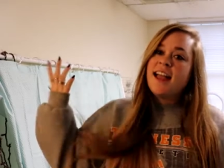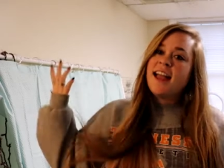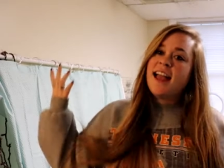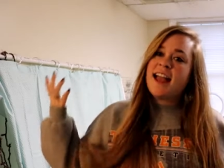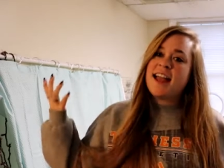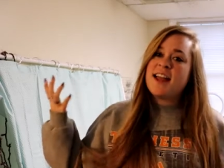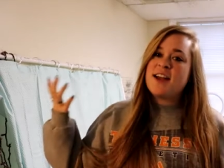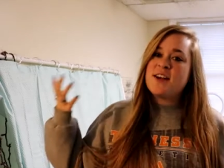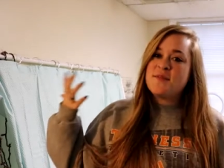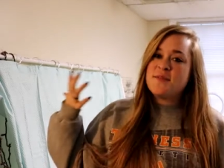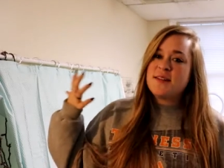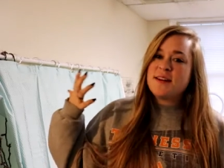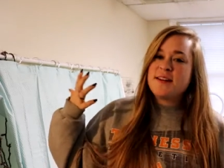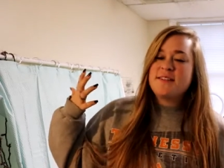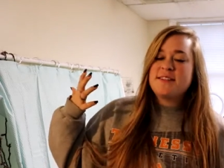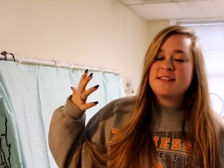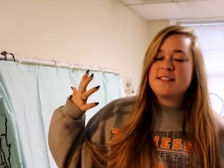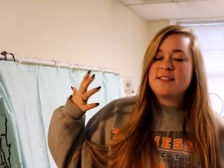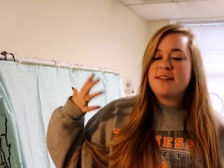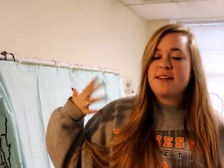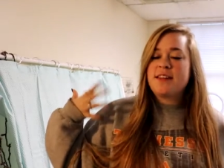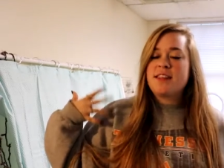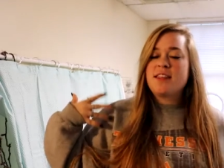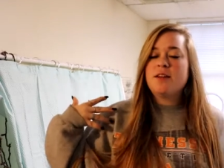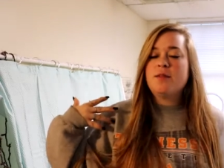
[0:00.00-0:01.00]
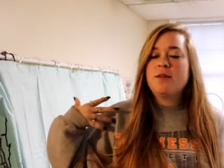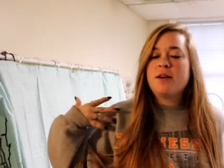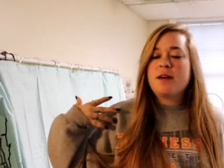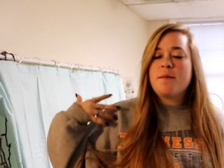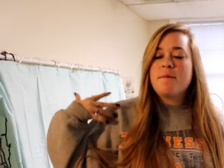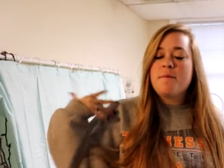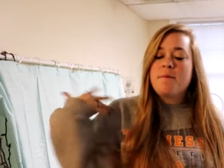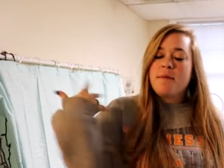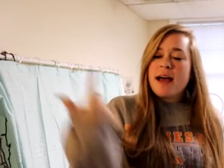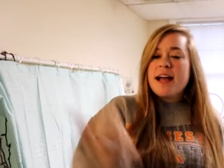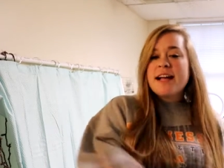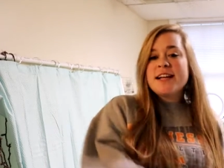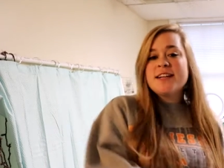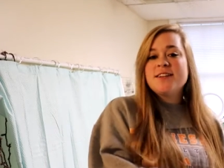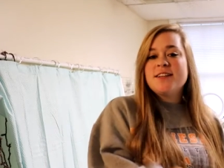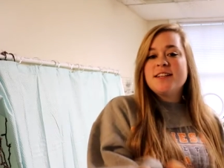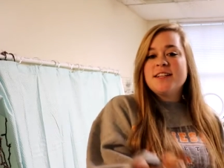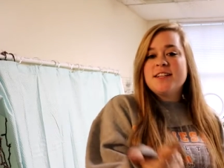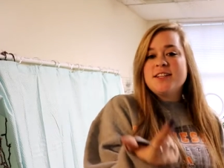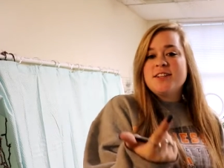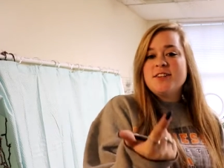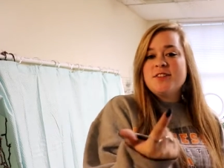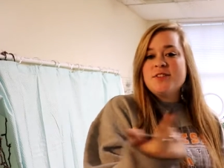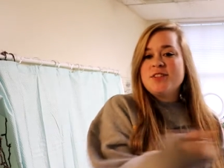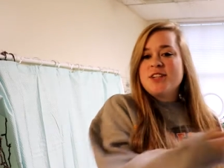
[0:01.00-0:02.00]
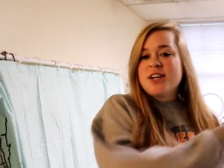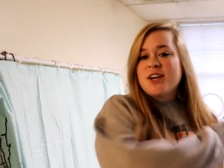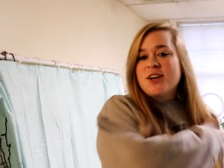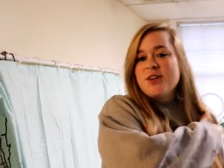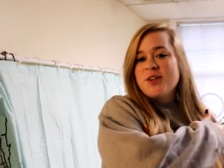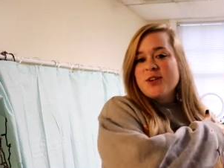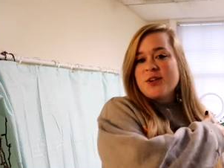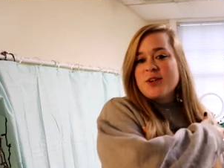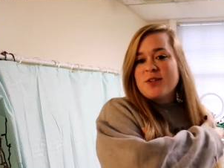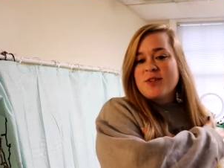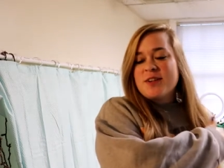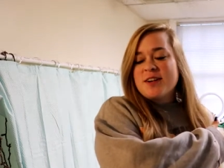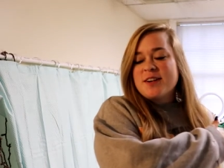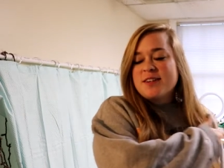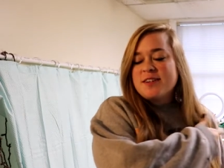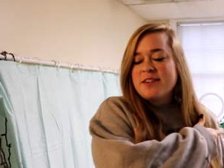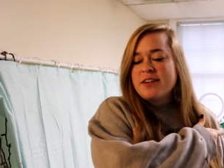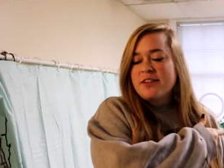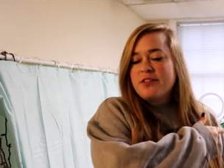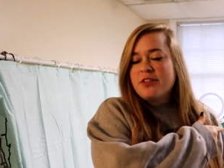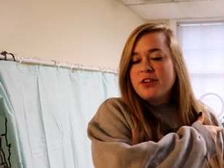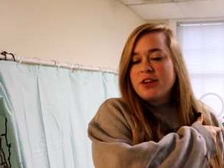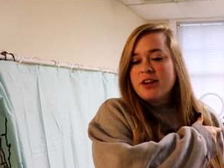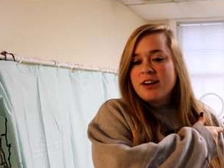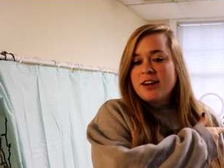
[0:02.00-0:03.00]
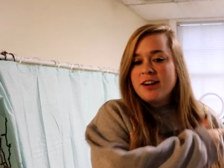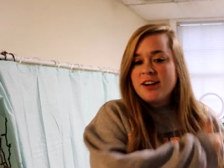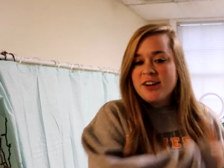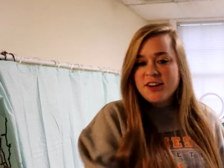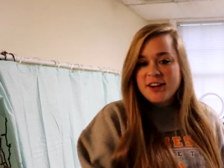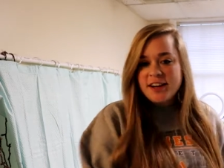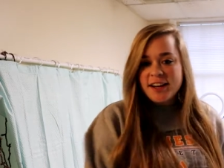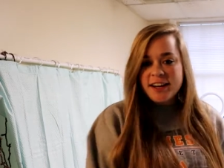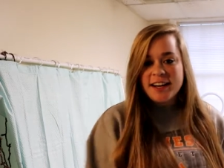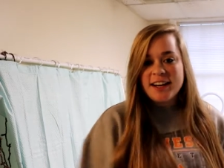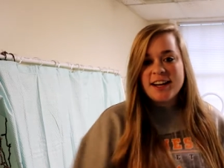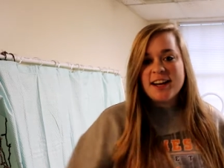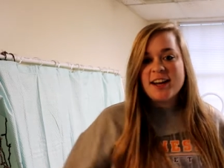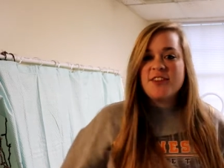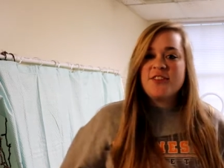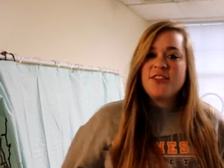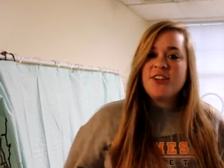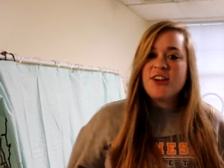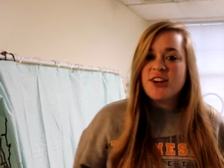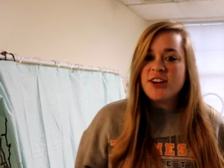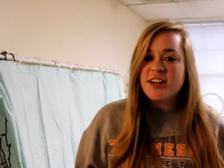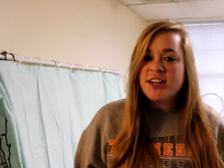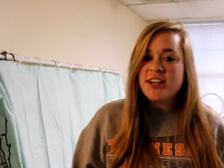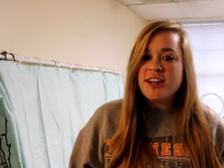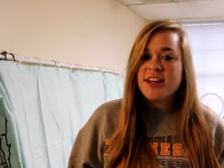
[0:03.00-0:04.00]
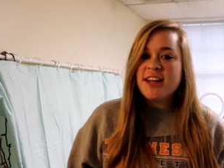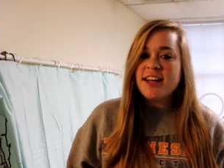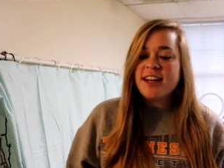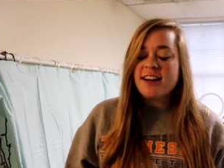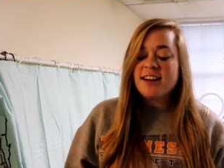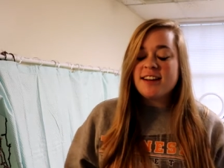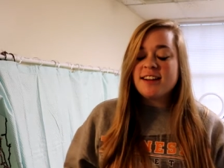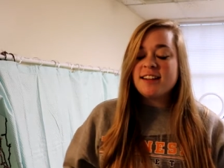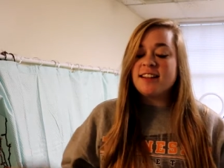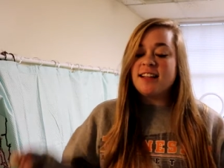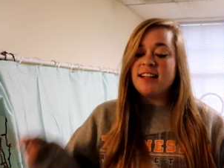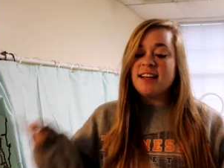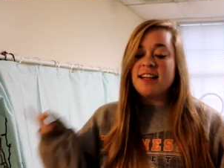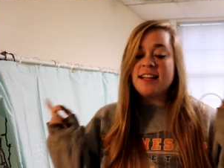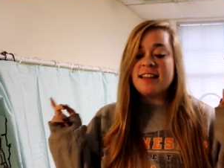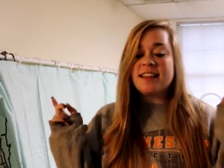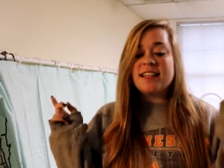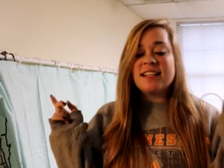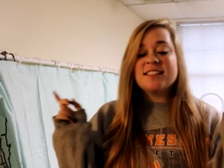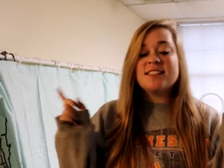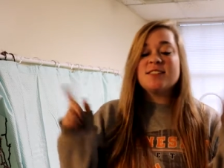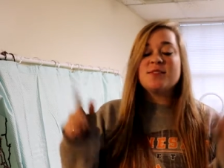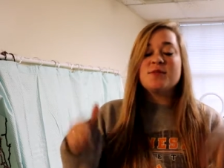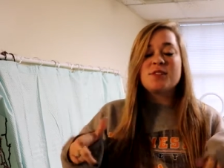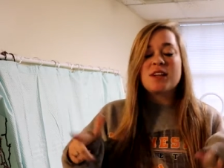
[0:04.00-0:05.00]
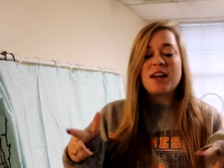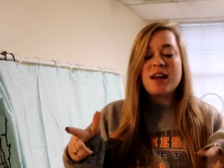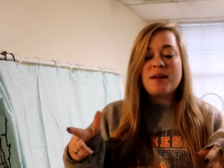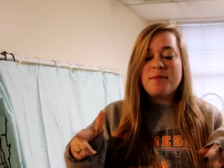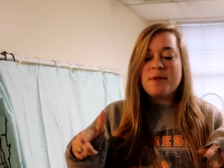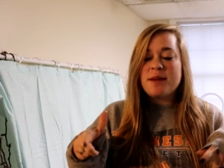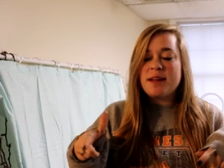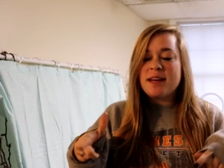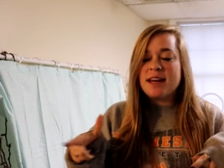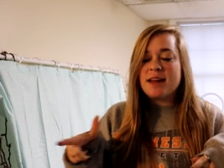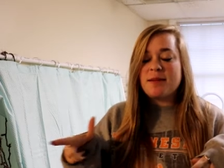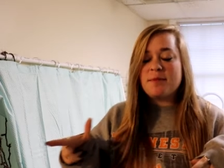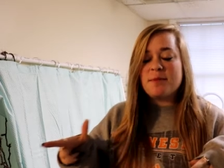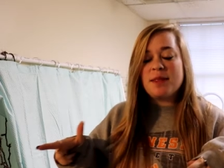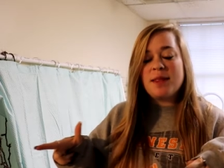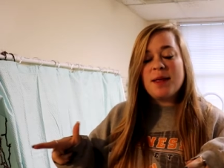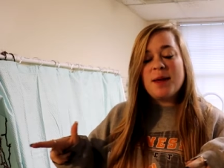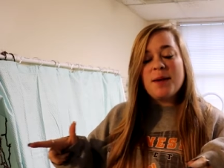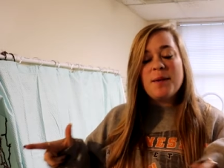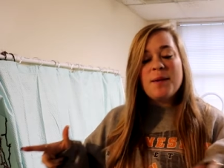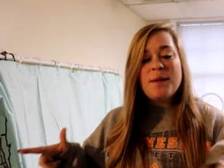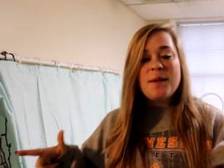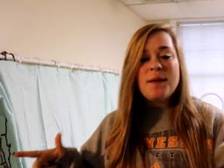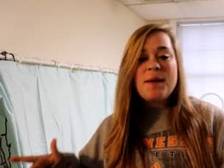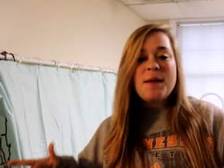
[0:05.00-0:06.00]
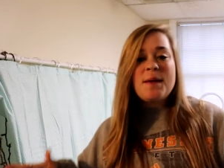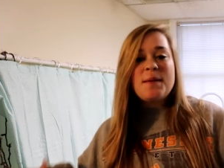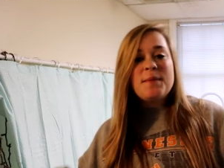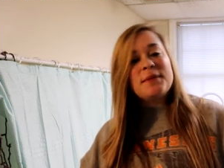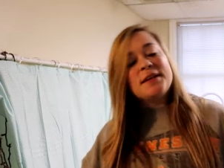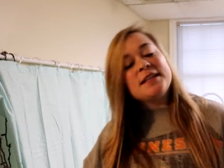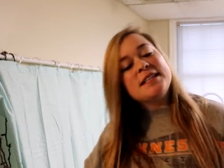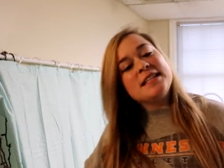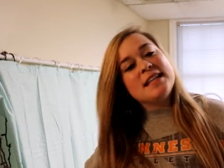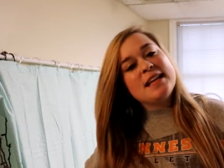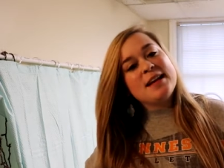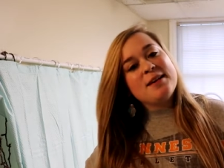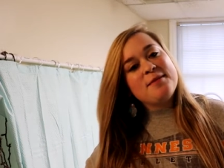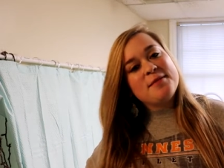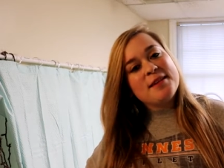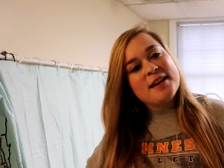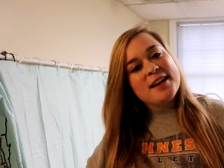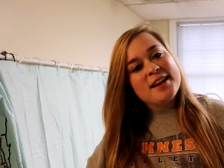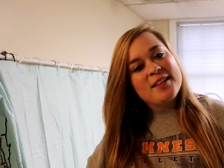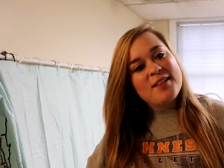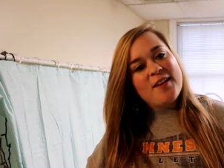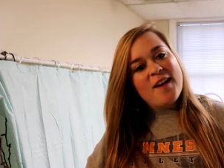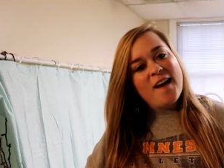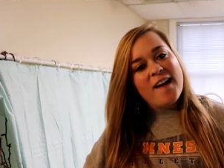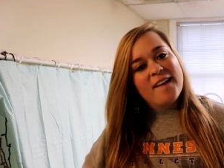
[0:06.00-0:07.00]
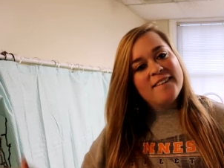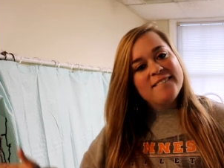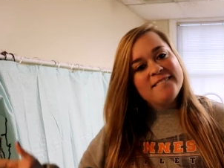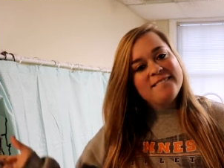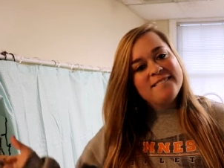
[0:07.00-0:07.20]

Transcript: Hey y'all, my name is Samantha. Welcome back to my YouTube channel, or welcome if you're new here. If you are new here, then hit that subscribe button down below because it helped me out a lot.